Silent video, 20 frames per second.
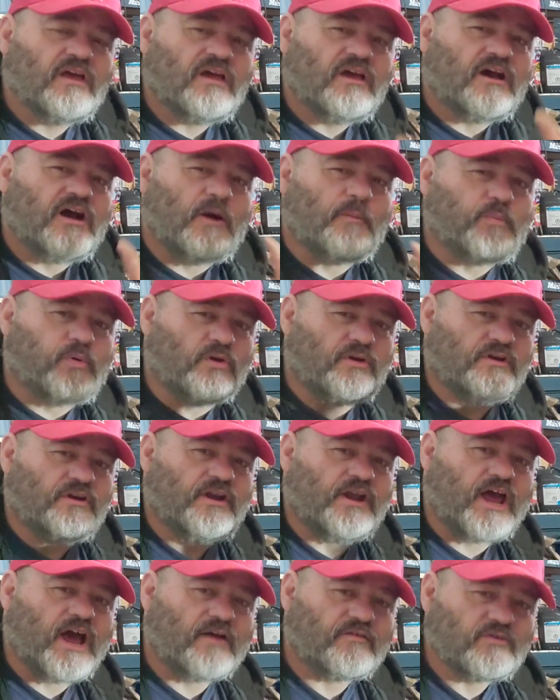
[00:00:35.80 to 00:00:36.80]
I'm putting
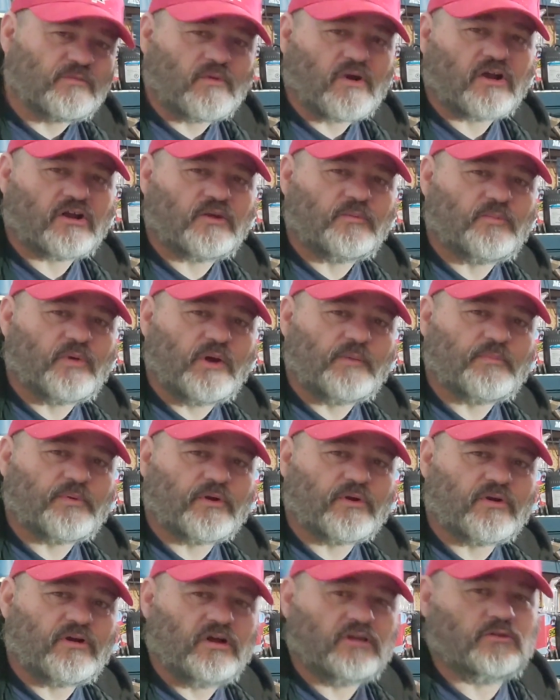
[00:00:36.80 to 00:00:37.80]
an aftermarket
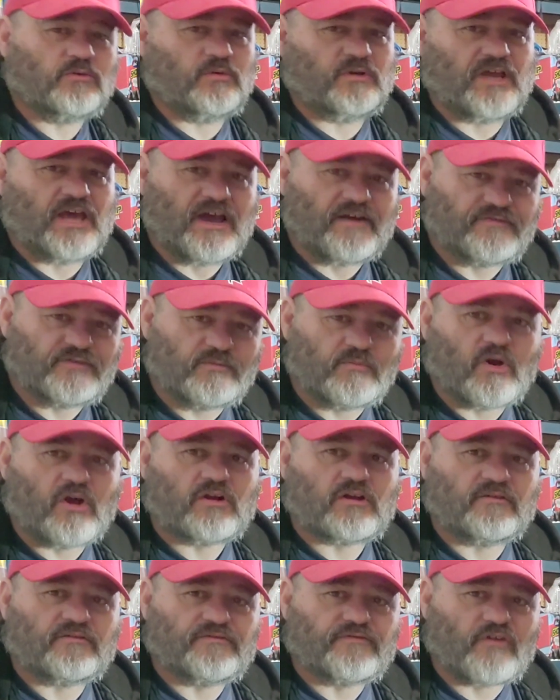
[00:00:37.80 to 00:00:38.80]
bumper onto an
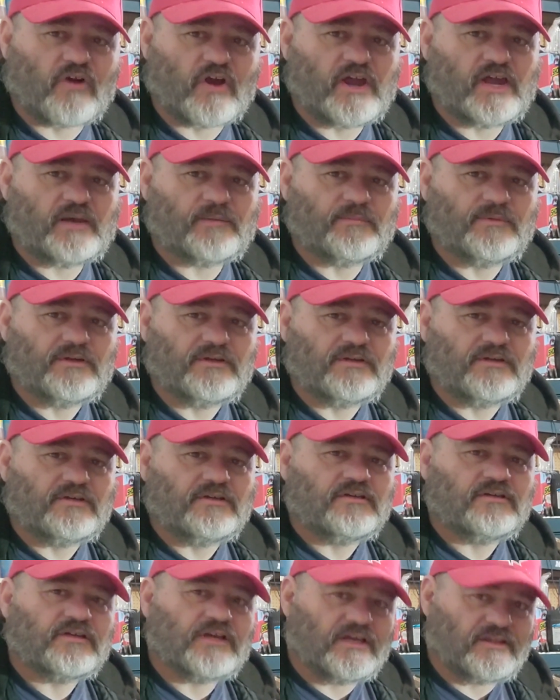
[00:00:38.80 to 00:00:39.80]
aftermarket frame,
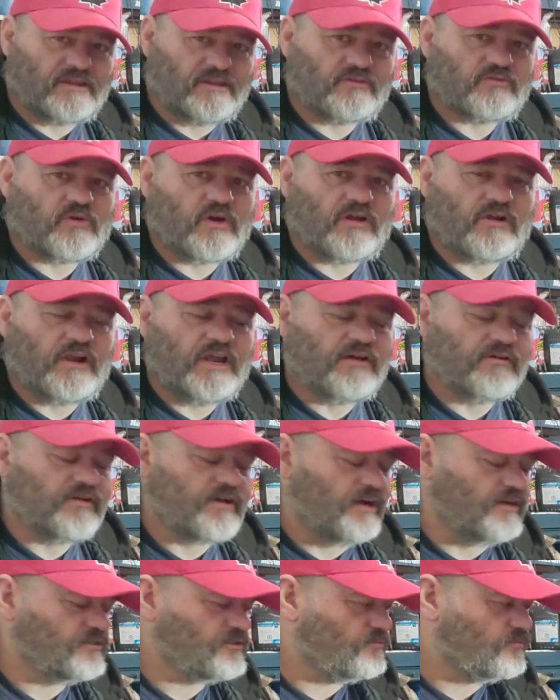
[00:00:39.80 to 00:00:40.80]
the throttle down
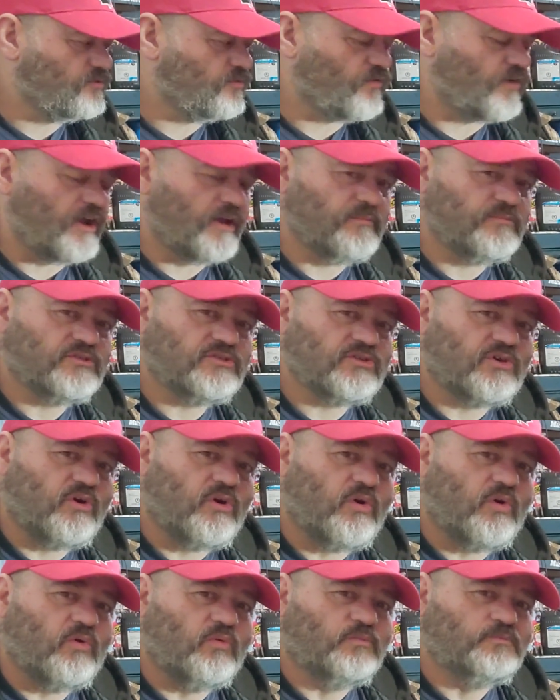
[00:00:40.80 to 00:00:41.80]
customs frame.
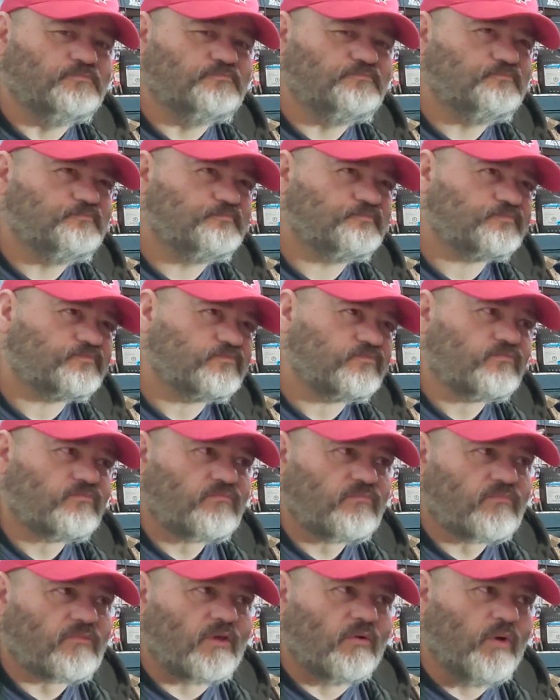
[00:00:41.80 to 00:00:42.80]
So
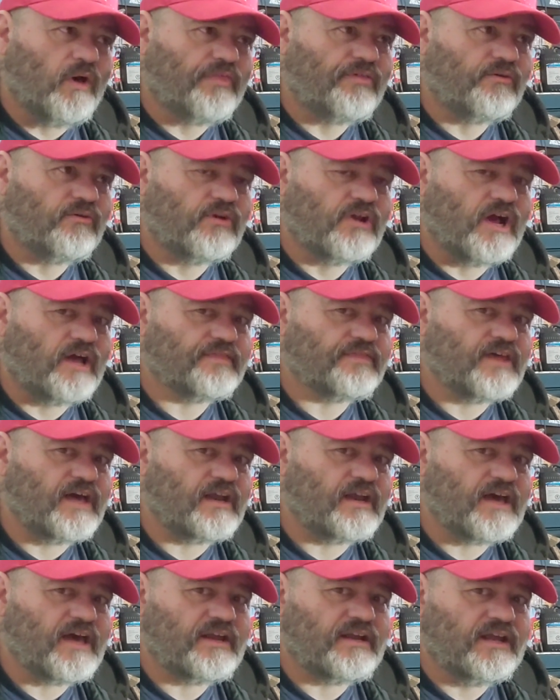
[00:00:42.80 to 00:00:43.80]
whether or not
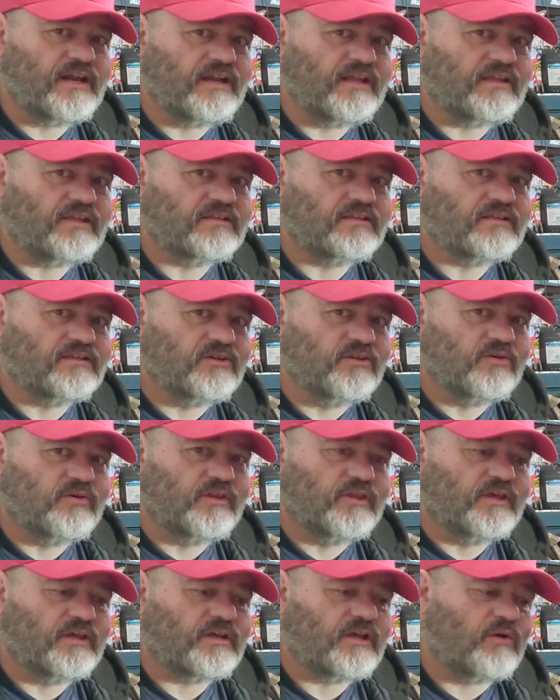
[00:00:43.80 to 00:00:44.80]
that had anything to do
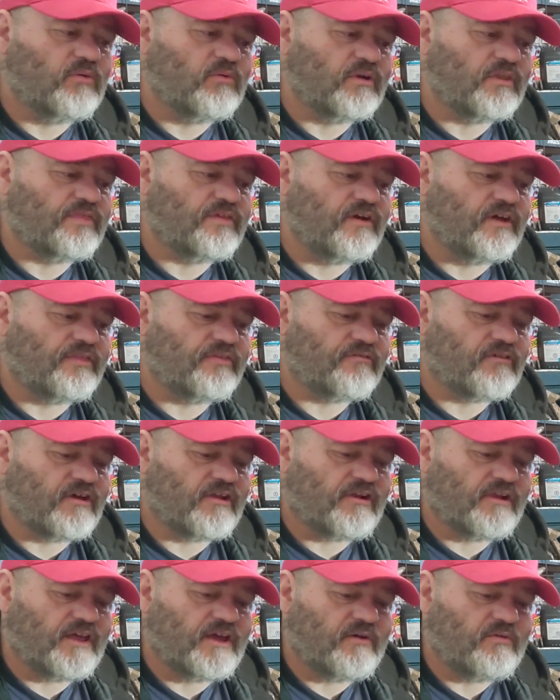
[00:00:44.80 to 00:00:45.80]
with it, I would have thought
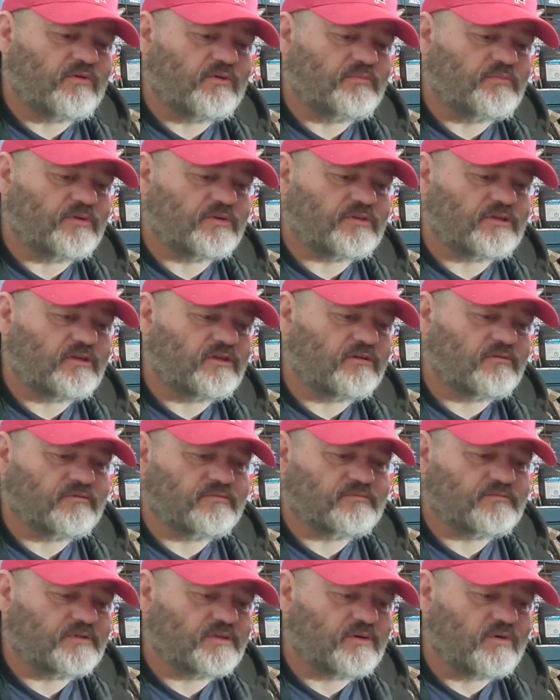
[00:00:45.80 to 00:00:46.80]
throttle down would put
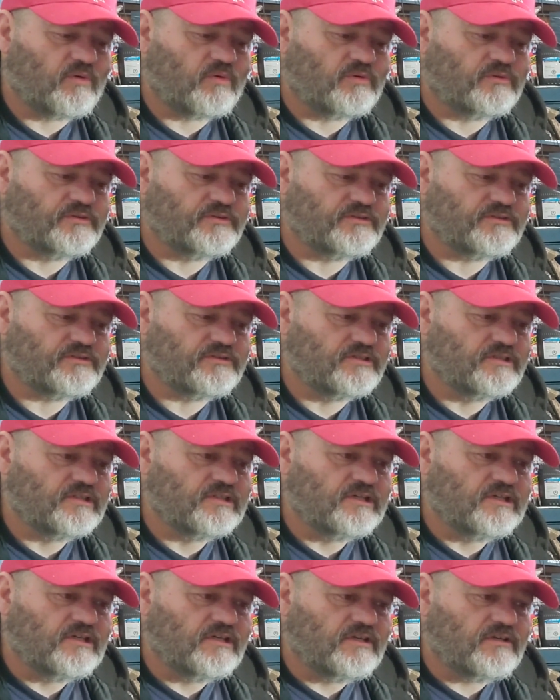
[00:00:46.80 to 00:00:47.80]
the holes
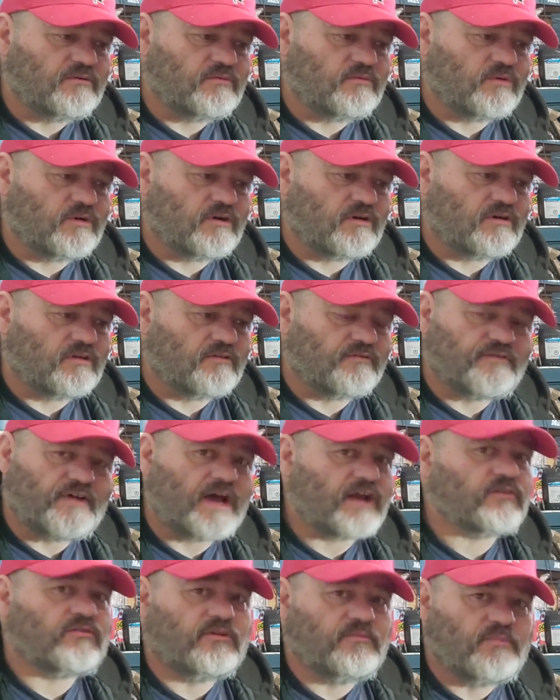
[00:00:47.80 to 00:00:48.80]
where the
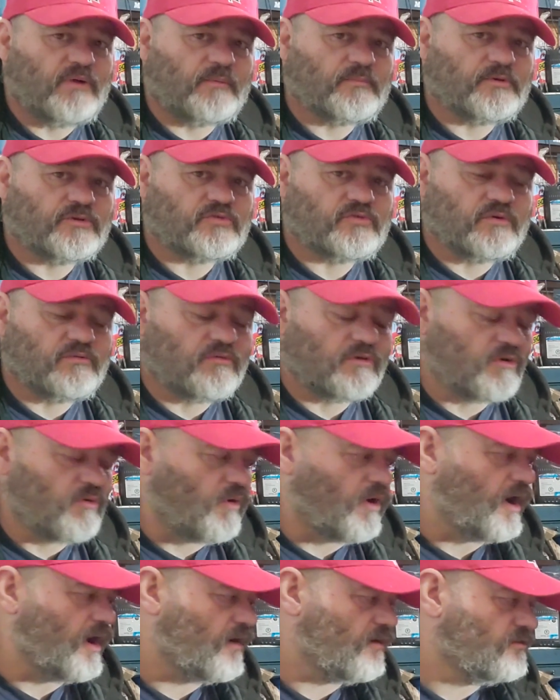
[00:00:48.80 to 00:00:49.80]
factory bumpers would
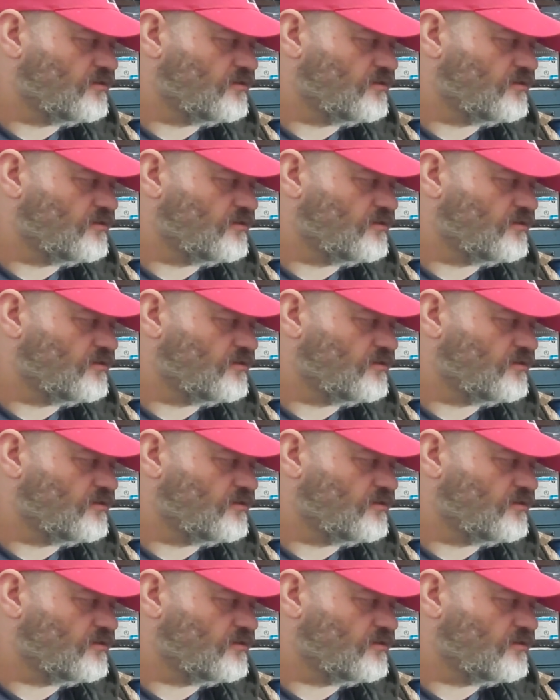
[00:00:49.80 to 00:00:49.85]
require.